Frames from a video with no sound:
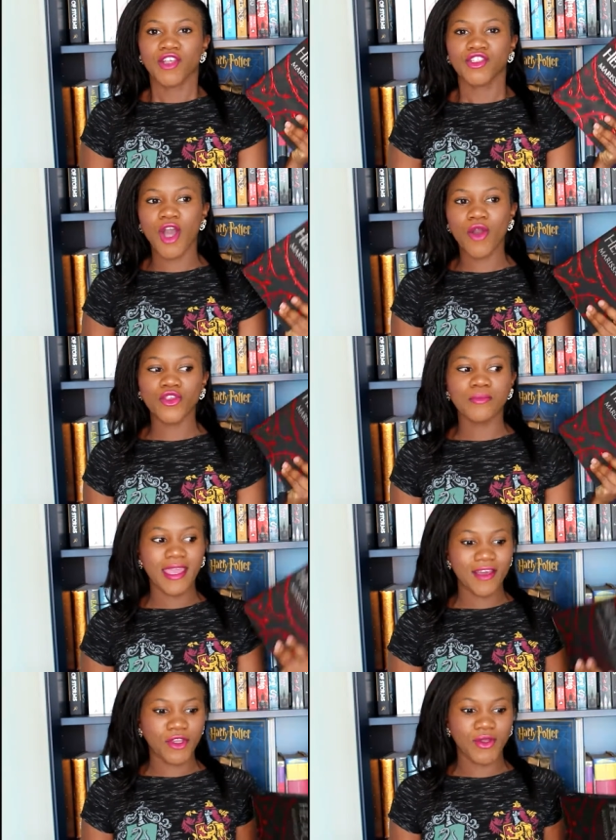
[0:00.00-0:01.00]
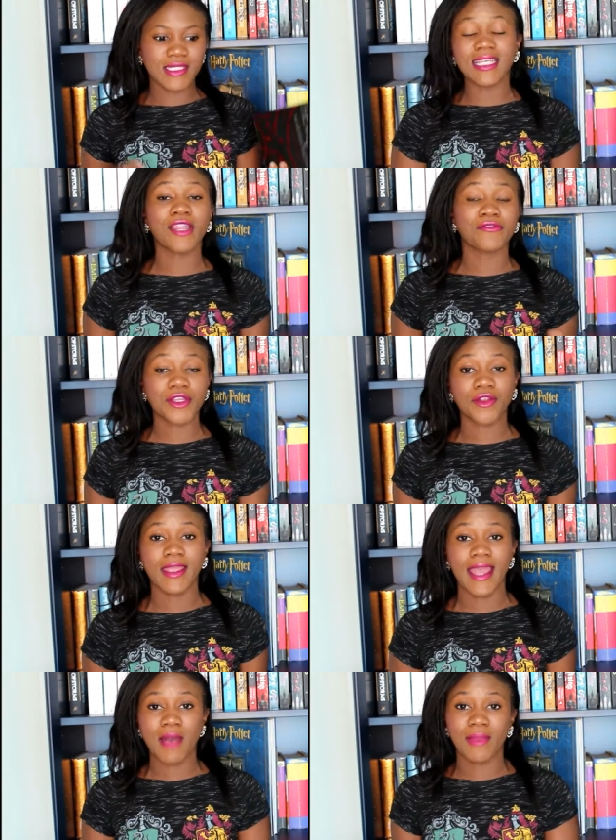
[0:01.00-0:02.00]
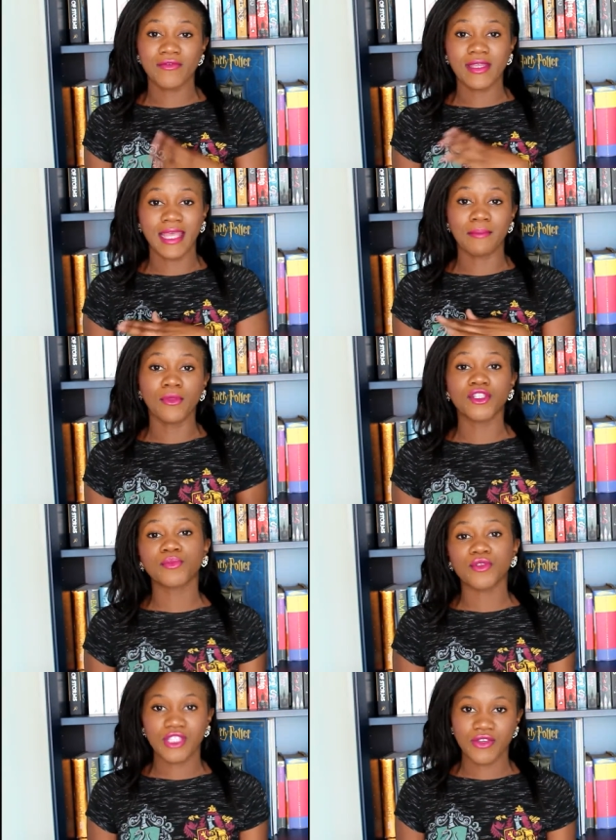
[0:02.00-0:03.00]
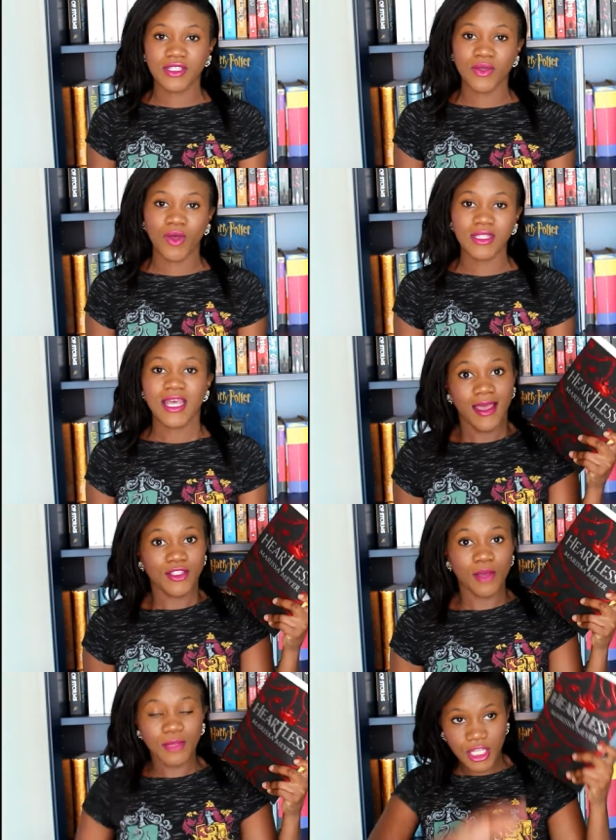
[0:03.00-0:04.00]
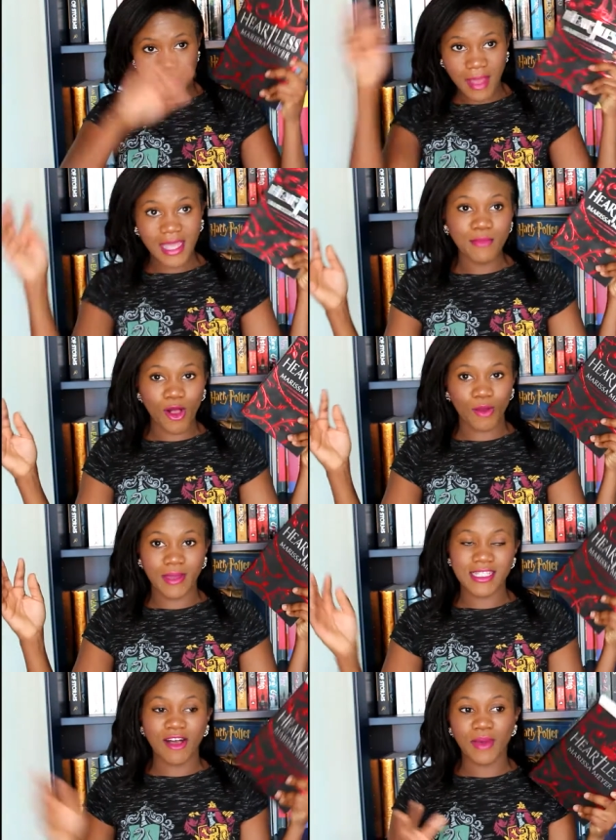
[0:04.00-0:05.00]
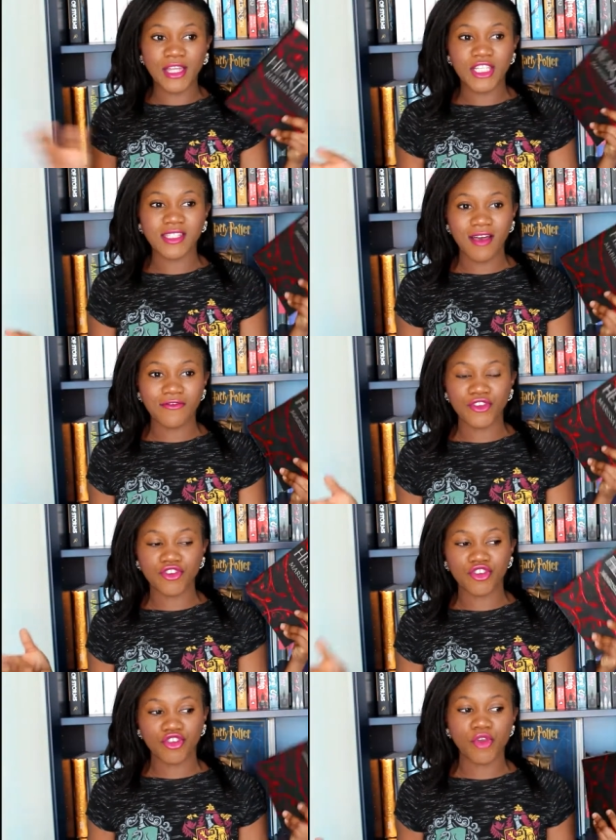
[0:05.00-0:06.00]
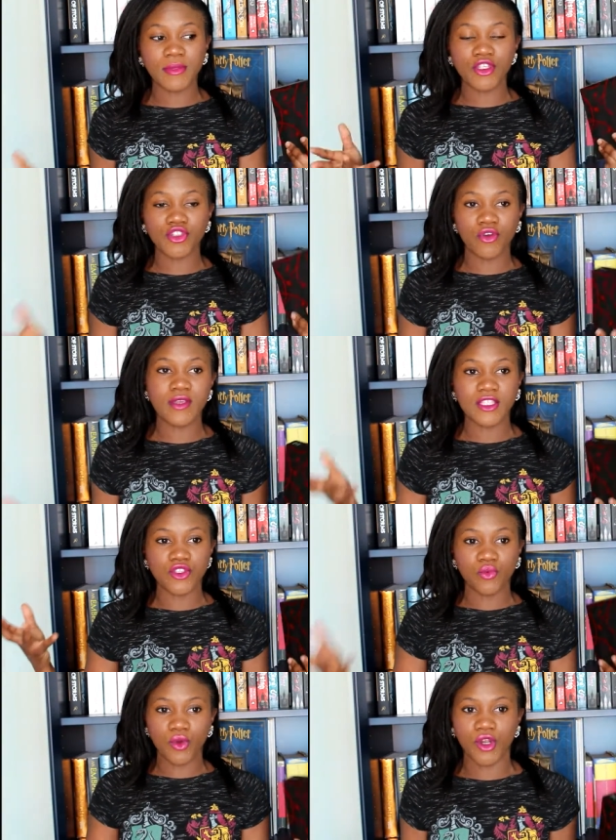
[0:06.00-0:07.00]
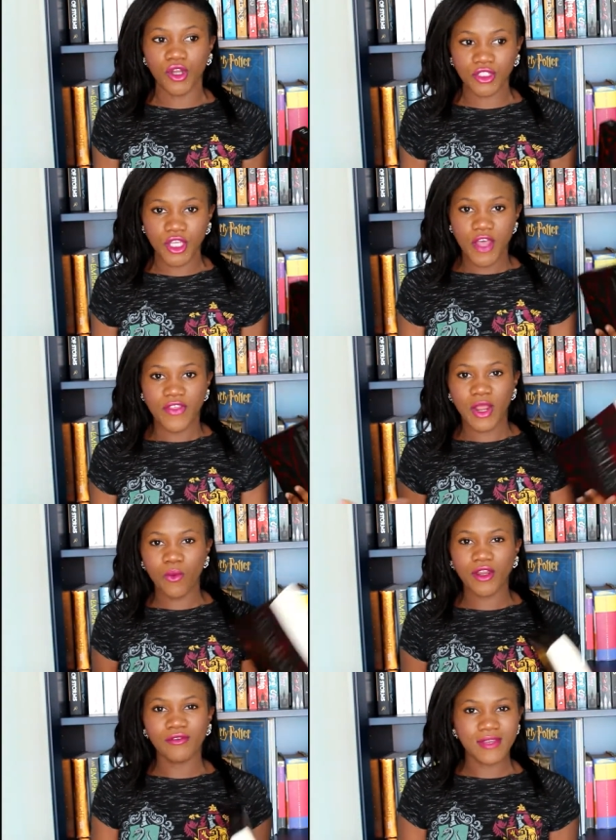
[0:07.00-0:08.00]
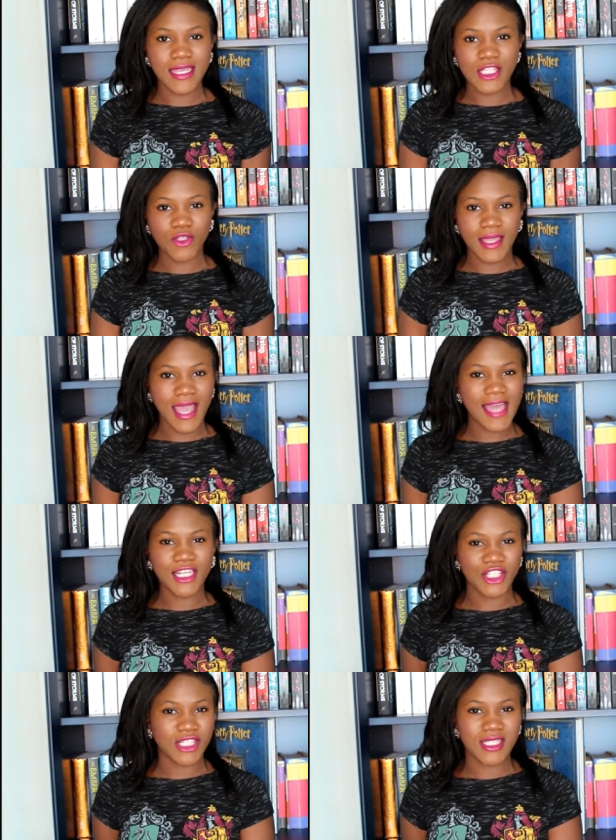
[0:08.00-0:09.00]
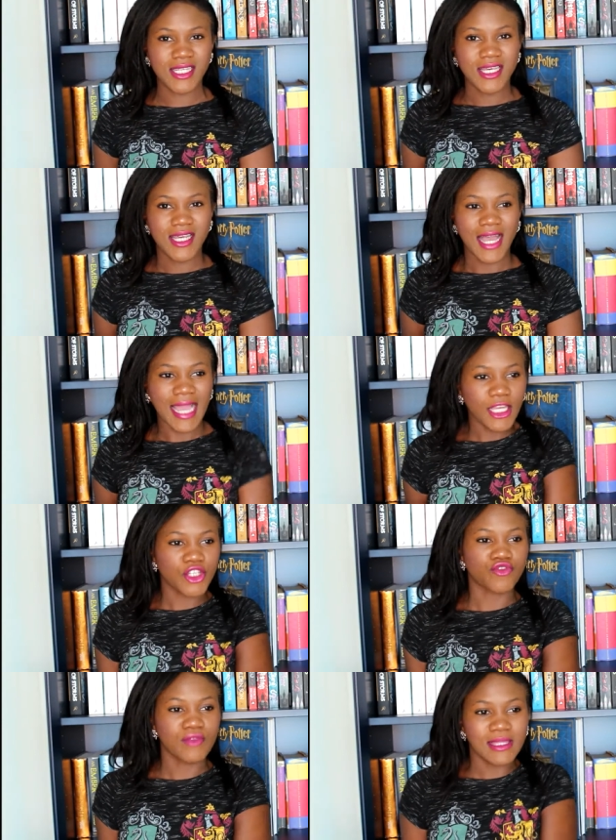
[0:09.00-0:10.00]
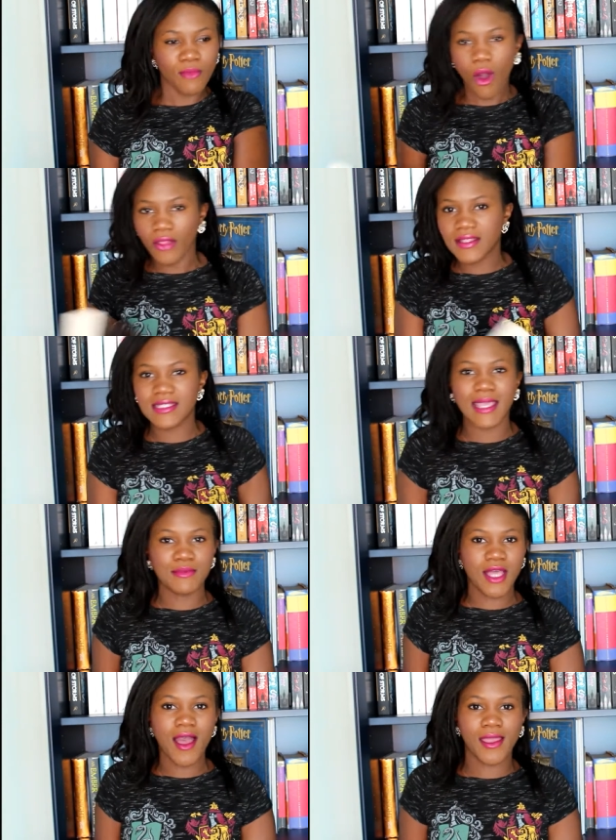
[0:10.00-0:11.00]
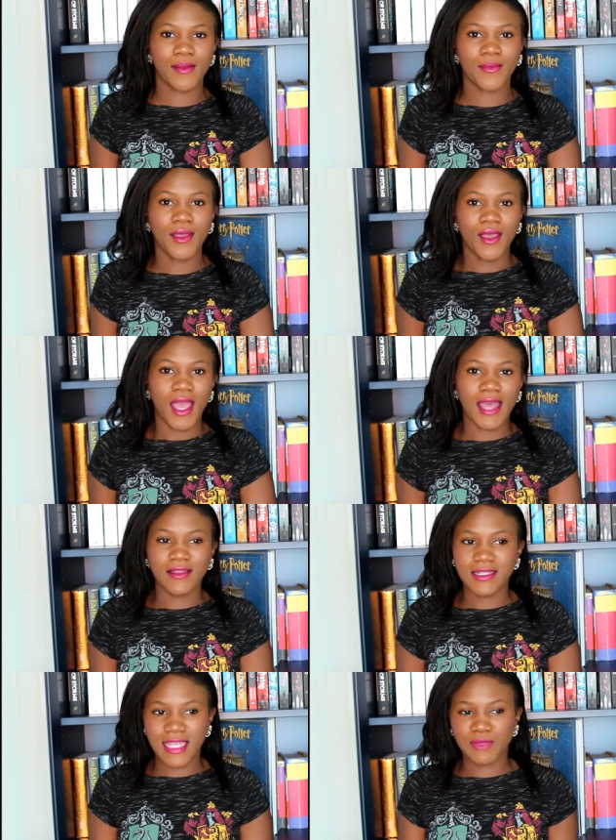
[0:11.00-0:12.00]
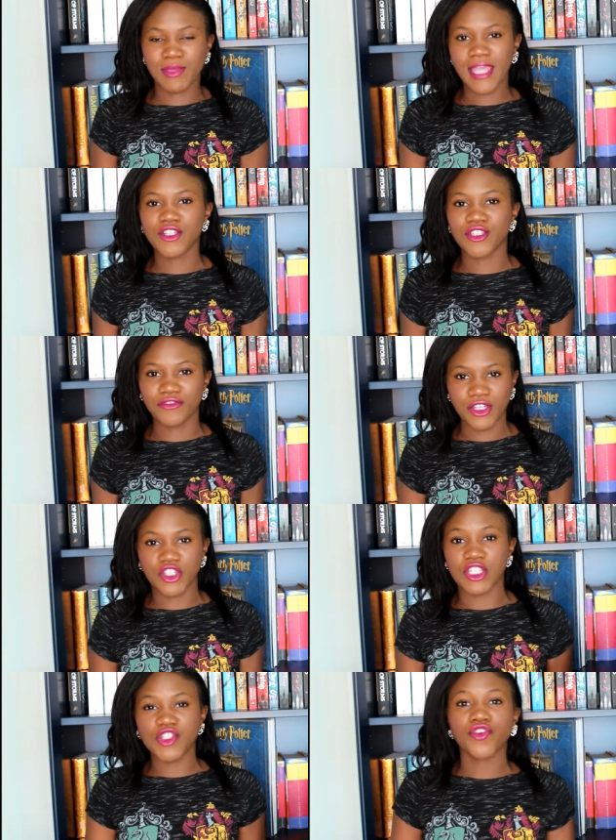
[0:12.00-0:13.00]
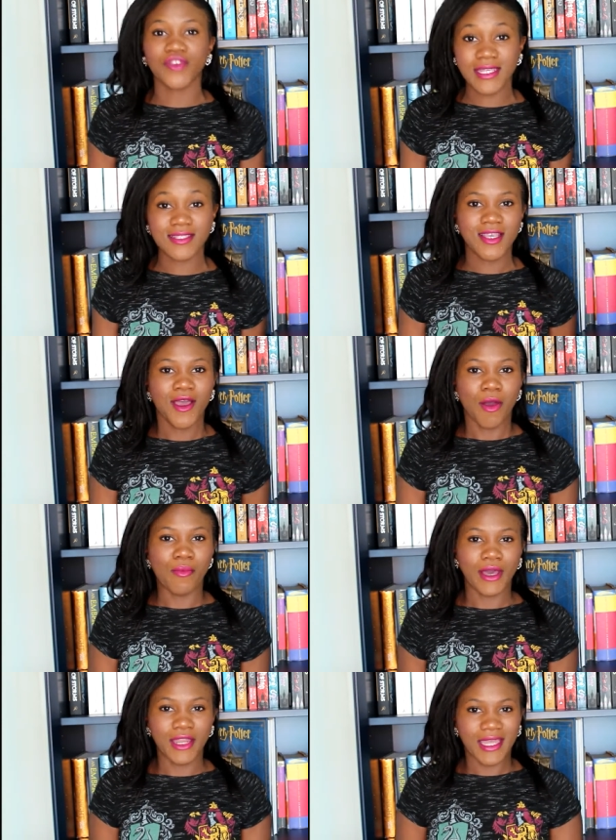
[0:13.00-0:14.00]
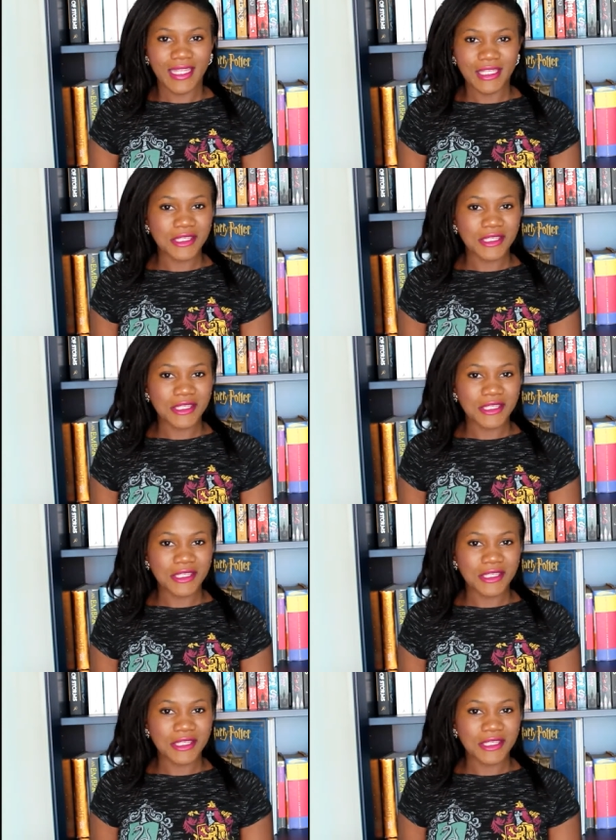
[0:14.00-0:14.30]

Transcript: So you may have noticed the kind of reader I am. I read like multiple series at once. So I'm just gonna mind boggle myself. But I just love, there's just too many stories in the world that I wanna read. So I kind of just I kind of just read them all at the same time, and it takes me ages to finish a series, but I